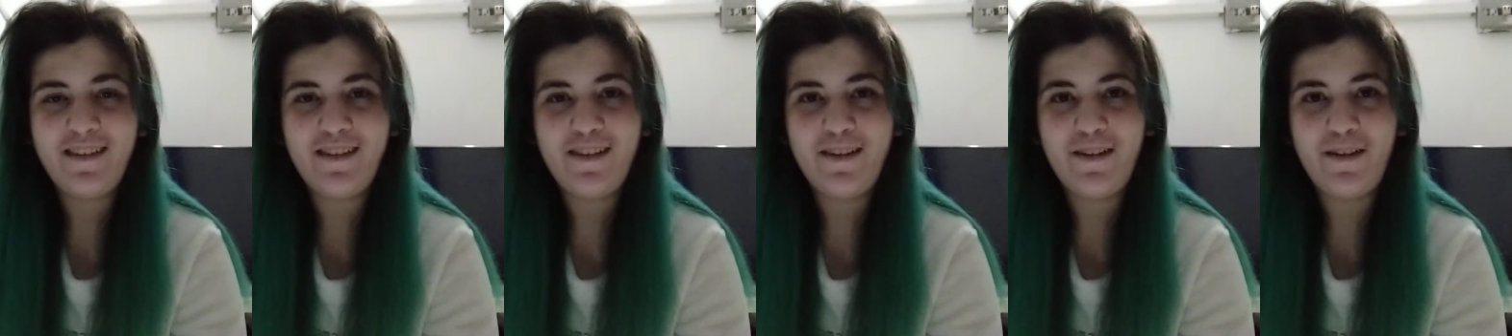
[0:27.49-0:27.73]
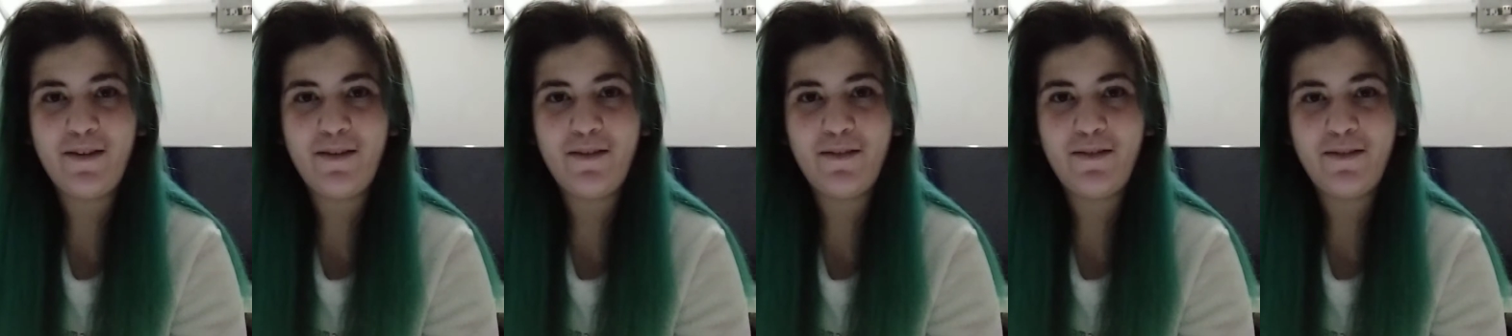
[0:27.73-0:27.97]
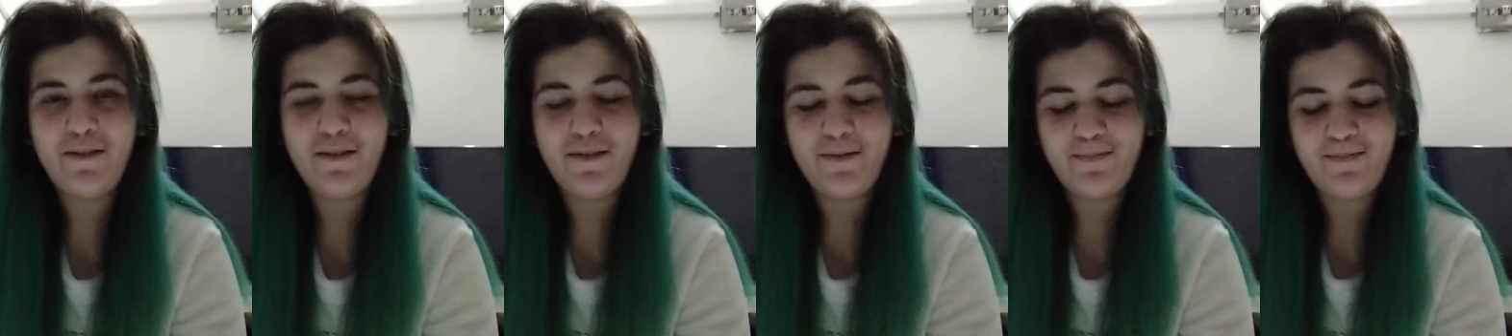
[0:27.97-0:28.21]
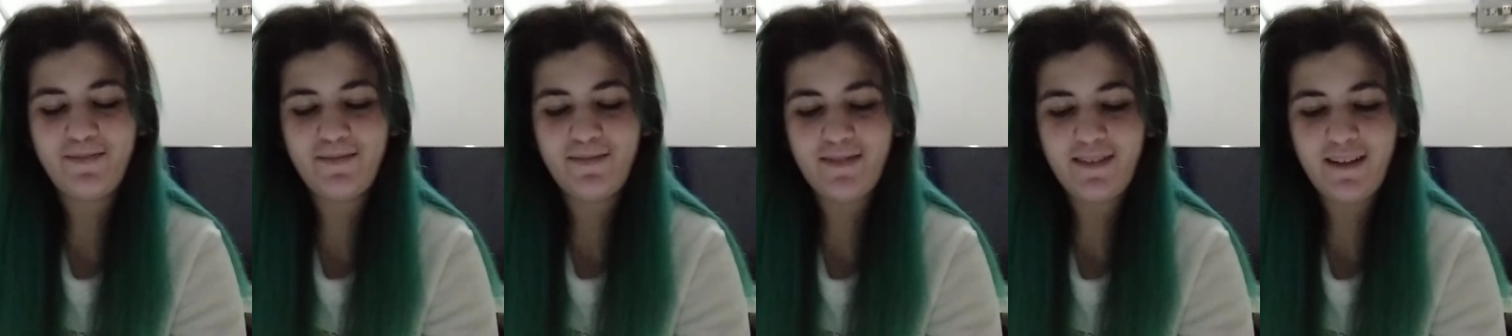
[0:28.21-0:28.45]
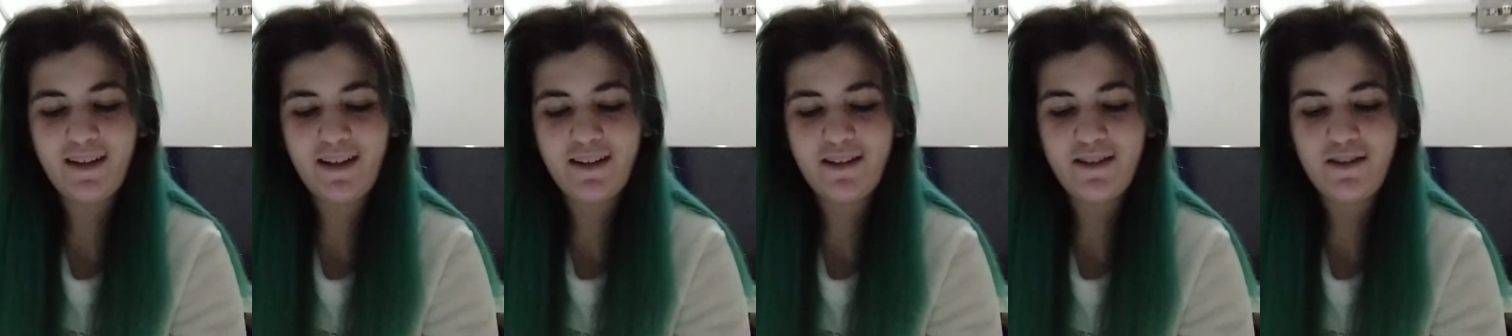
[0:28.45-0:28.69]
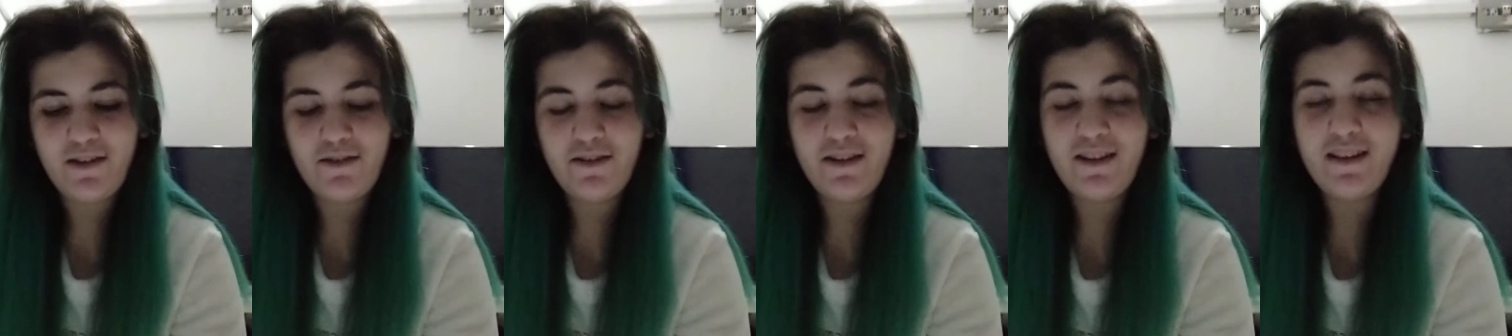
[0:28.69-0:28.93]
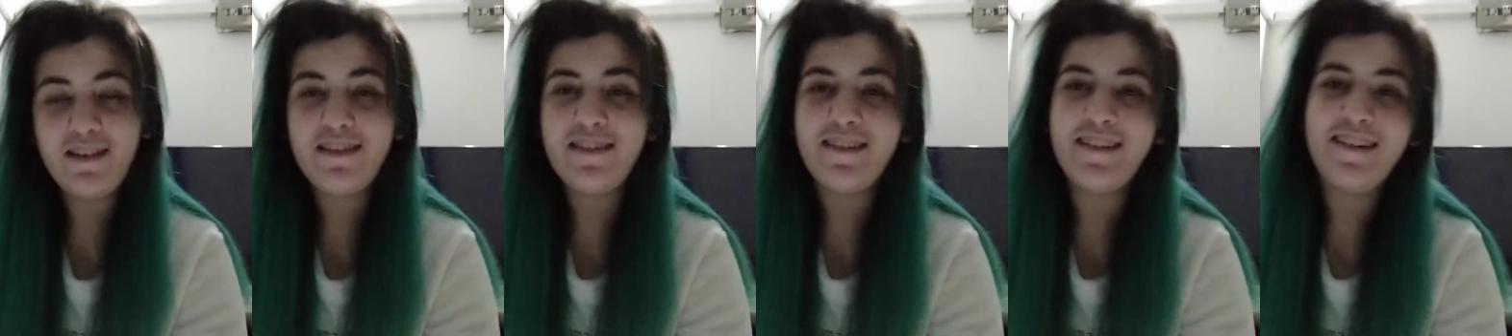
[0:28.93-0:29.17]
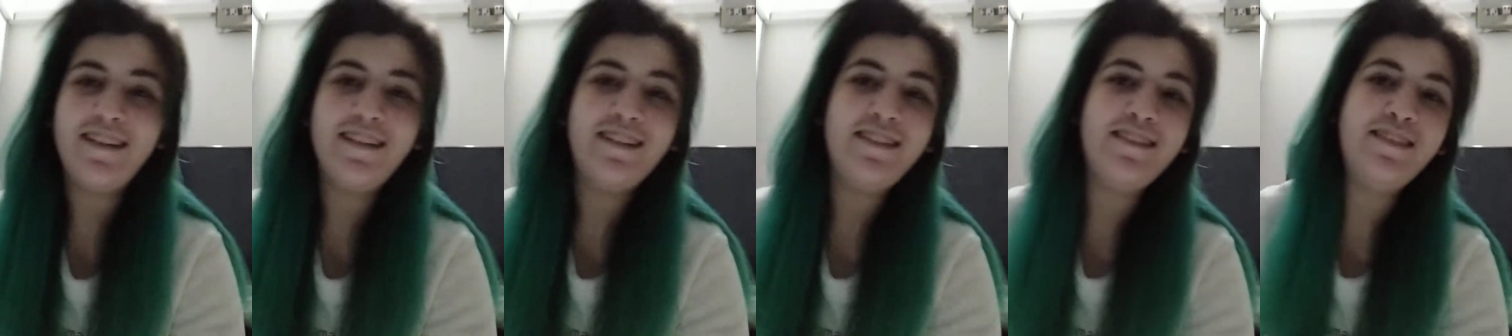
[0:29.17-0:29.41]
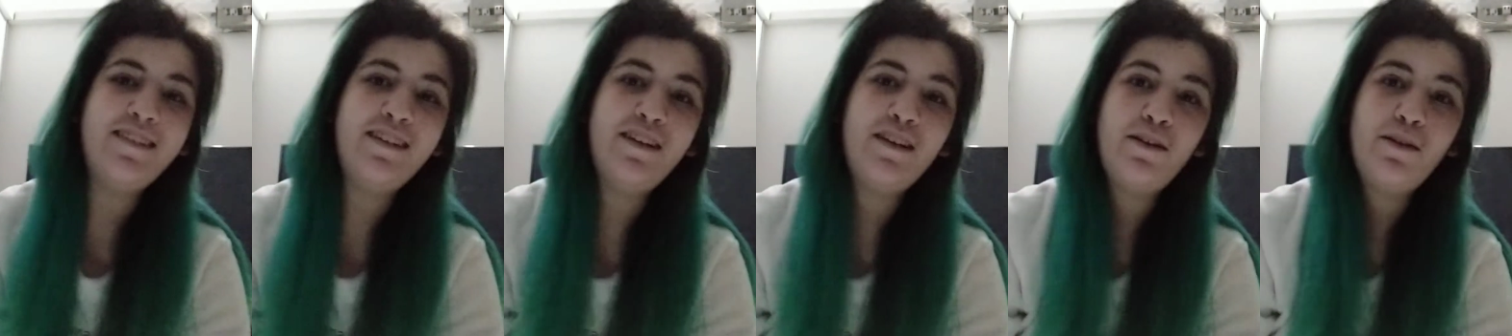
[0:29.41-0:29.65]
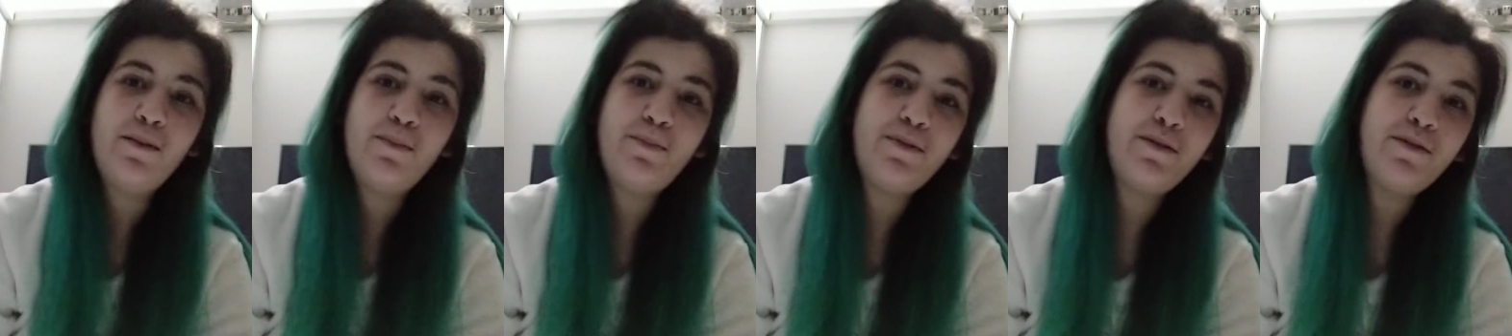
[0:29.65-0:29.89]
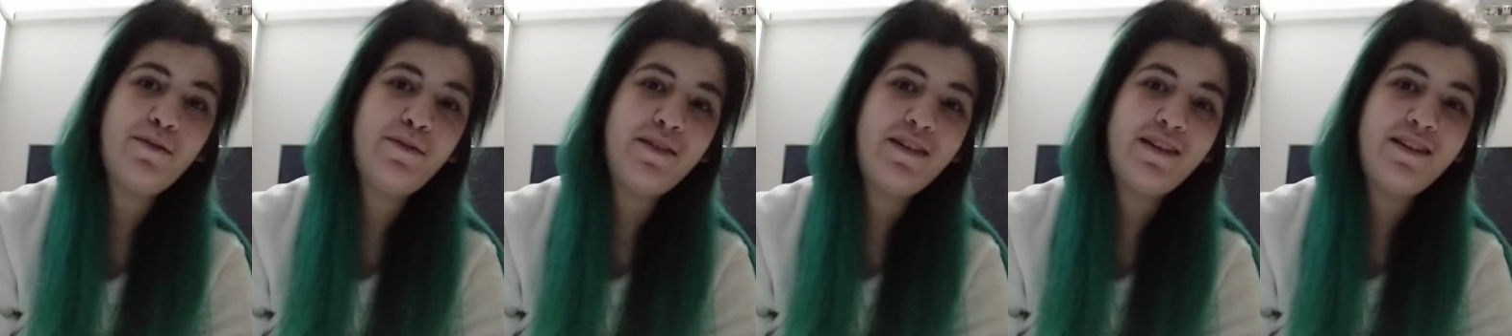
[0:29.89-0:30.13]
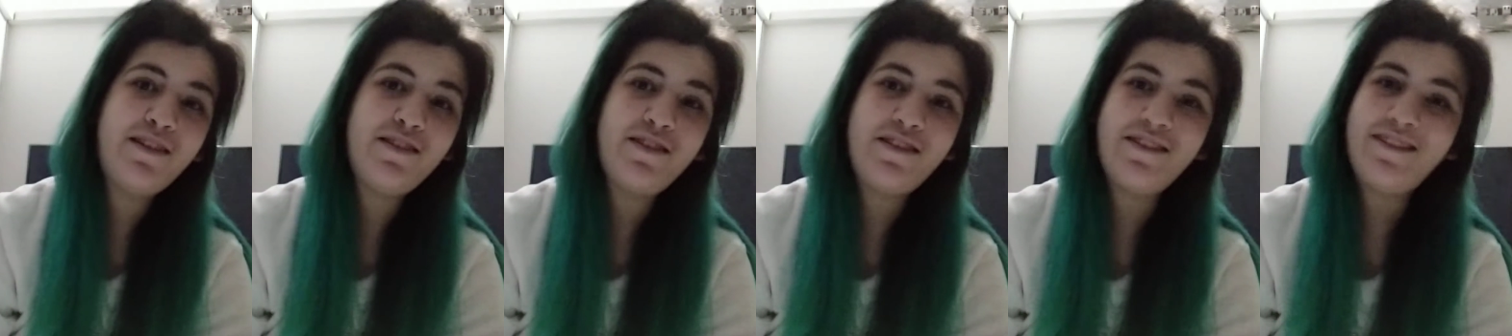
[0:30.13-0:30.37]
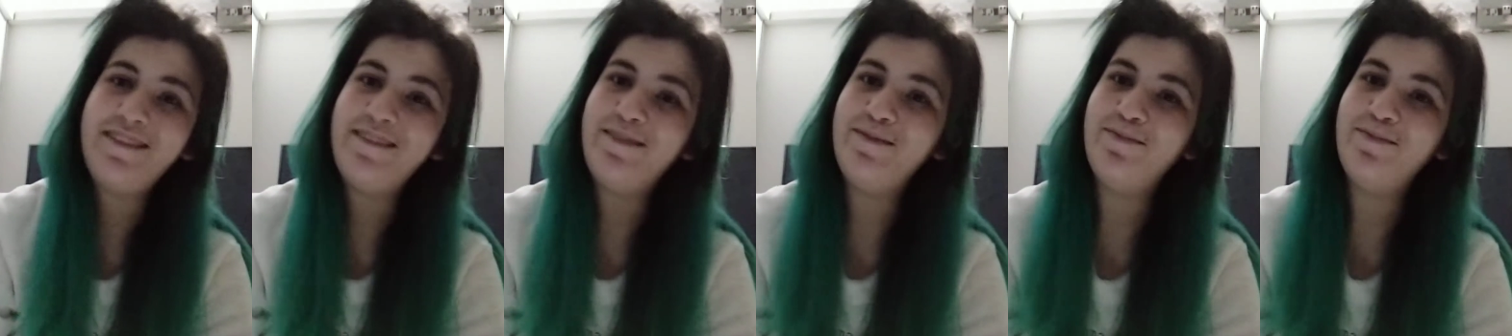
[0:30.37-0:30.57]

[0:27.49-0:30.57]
so I'm gonna do it and I hope you will enjoy